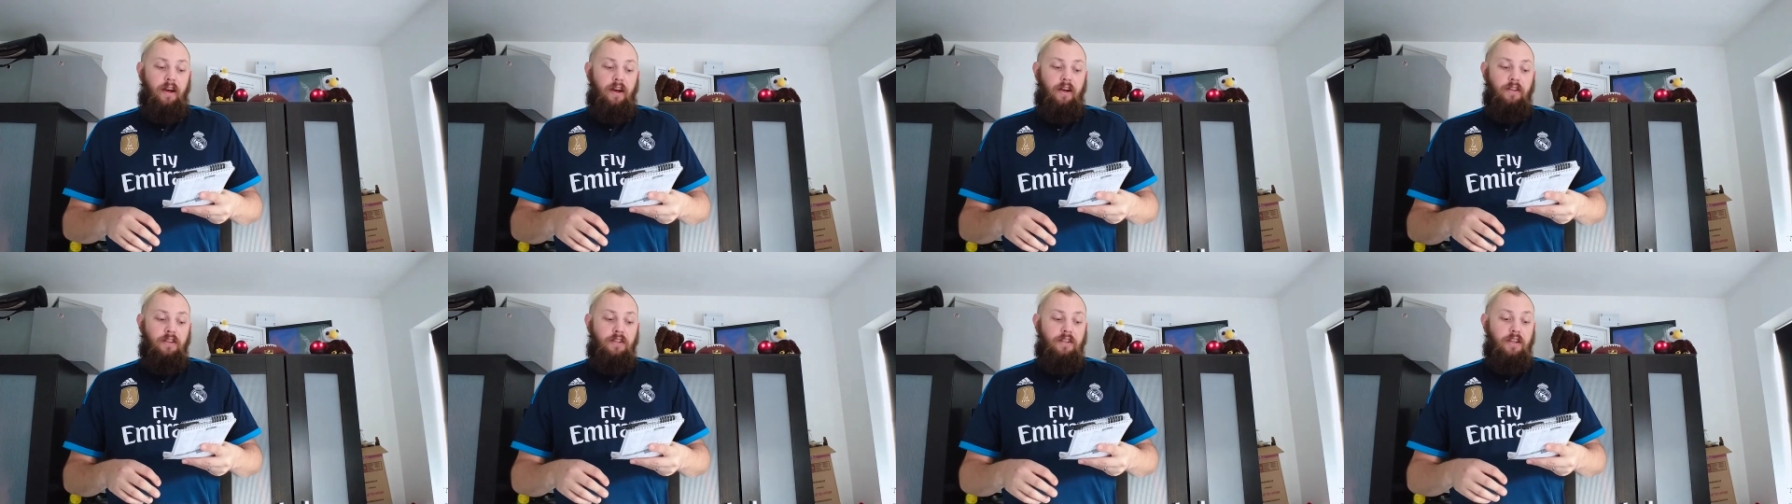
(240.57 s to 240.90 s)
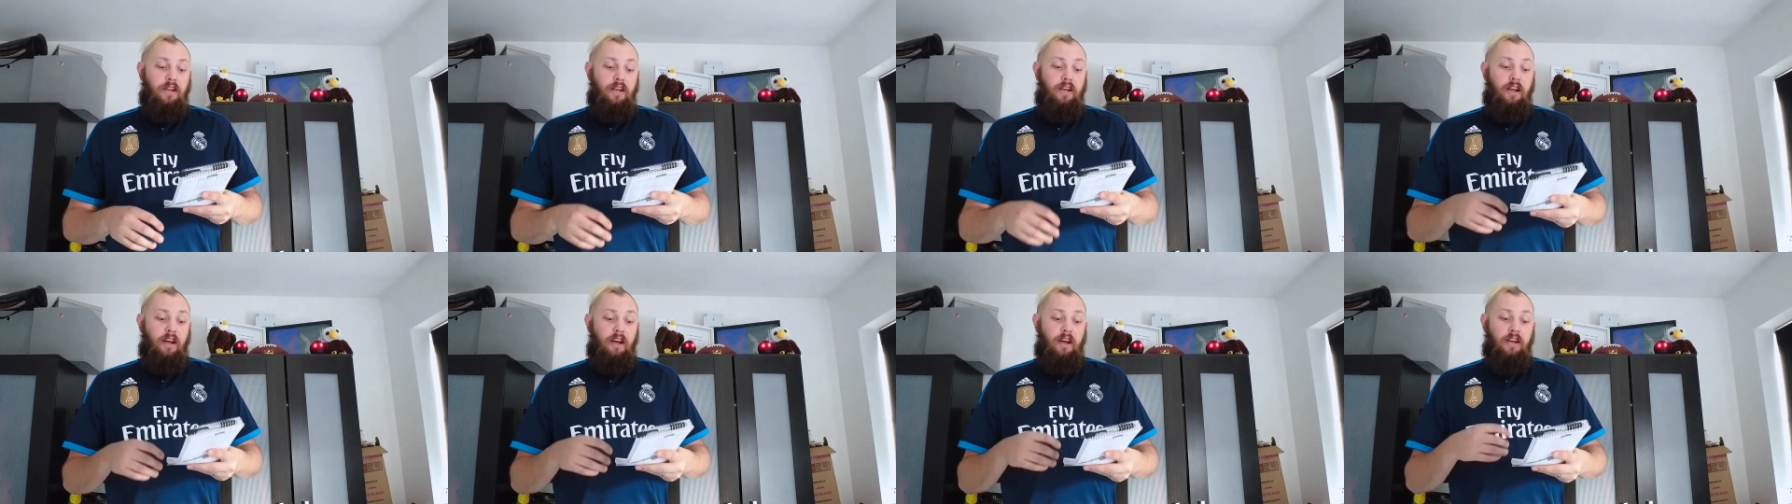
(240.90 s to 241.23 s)
On to
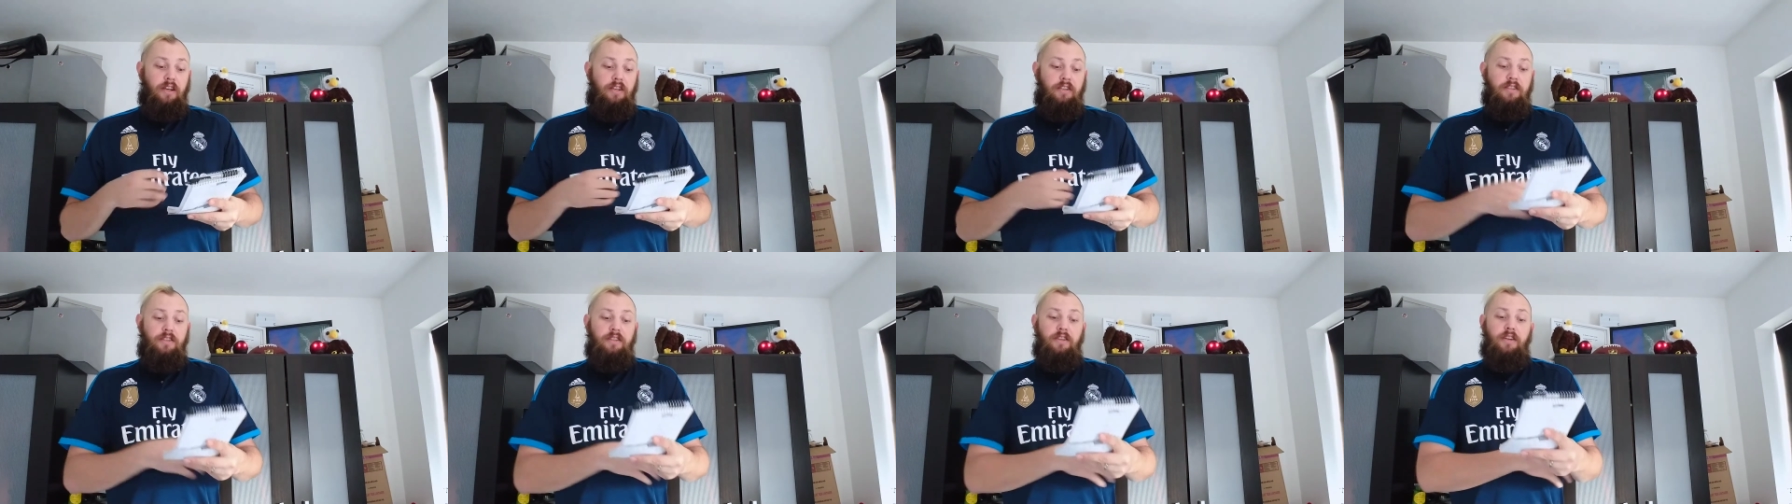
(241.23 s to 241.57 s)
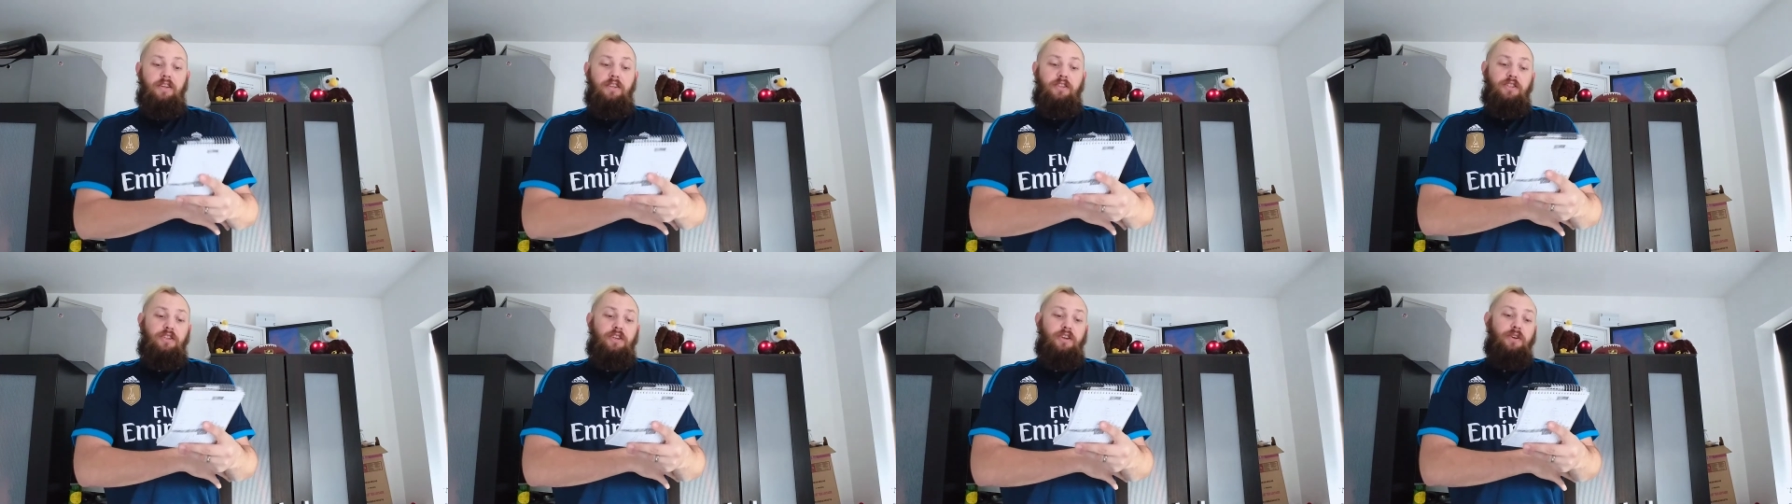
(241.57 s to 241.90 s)
the last
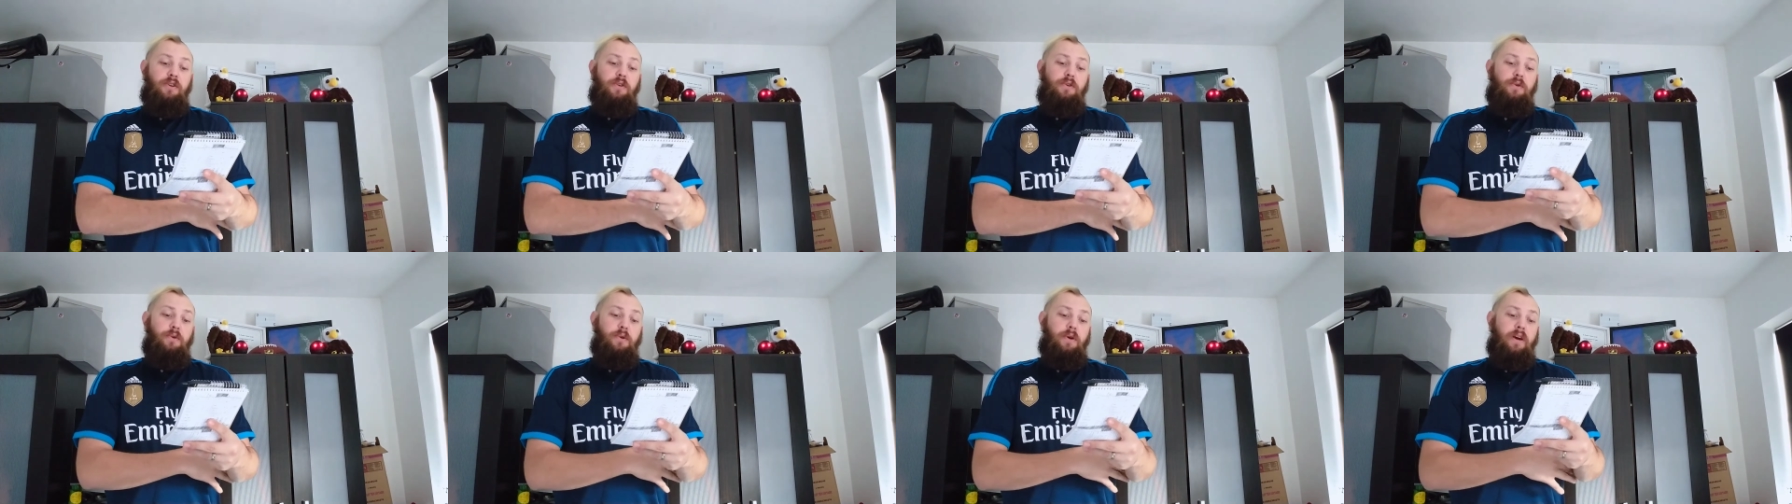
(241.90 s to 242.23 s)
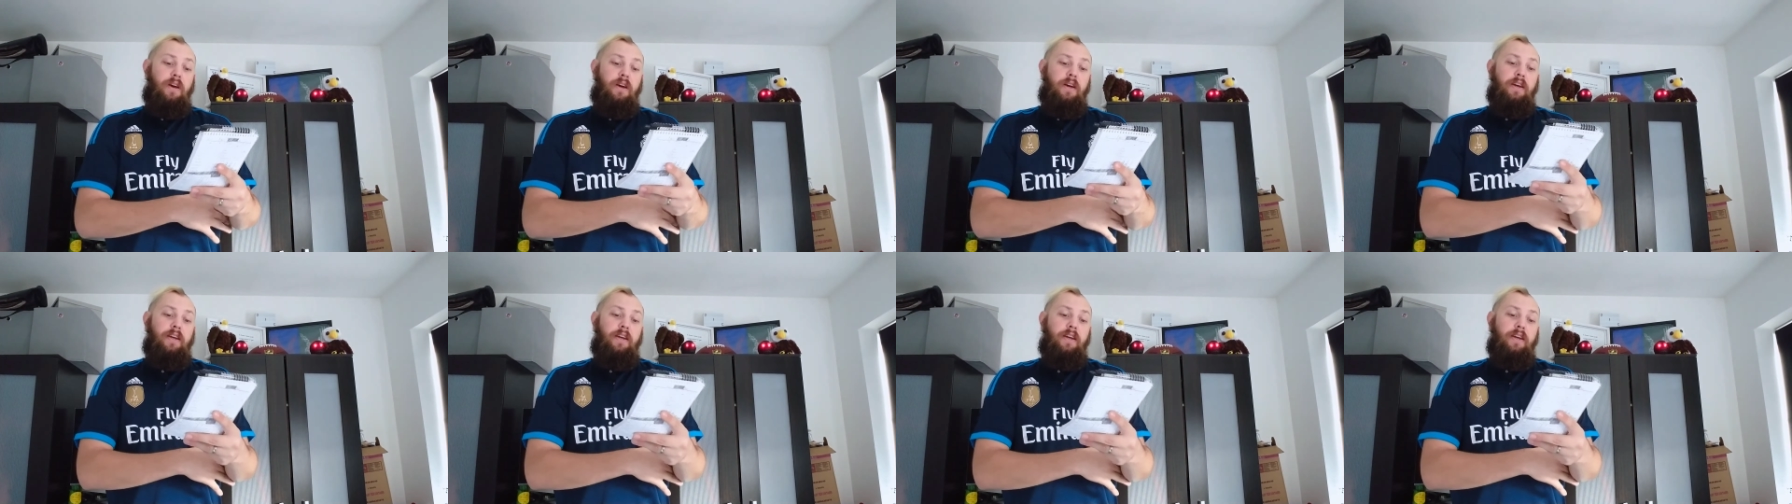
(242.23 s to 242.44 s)
two